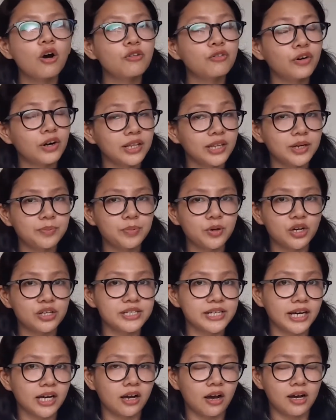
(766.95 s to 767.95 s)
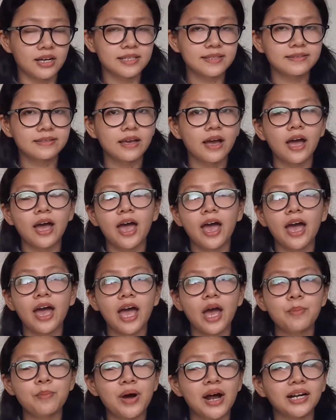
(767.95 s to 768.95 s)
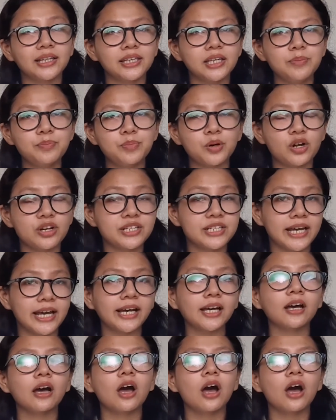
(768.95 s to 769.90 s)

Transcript: For the project cost, MRT project